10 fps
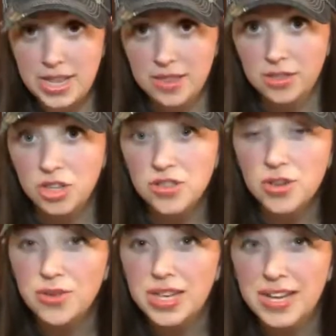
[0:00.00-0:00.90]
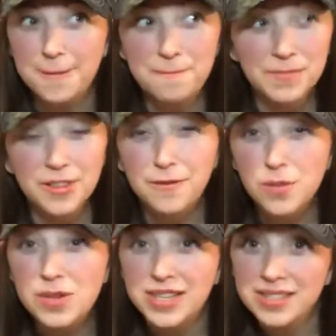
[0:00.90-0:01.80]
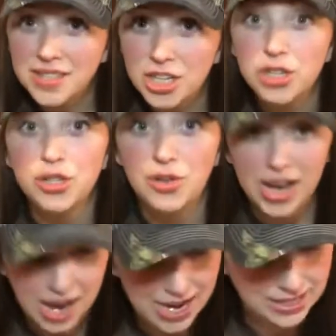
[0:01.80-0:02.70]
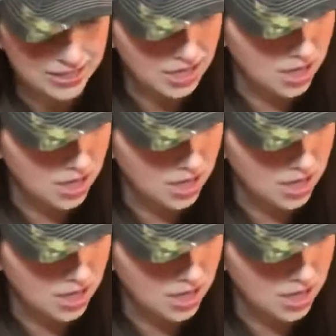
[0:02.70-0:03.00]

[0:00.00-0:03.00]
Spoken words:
and just so the food doesn't touch the dry ice.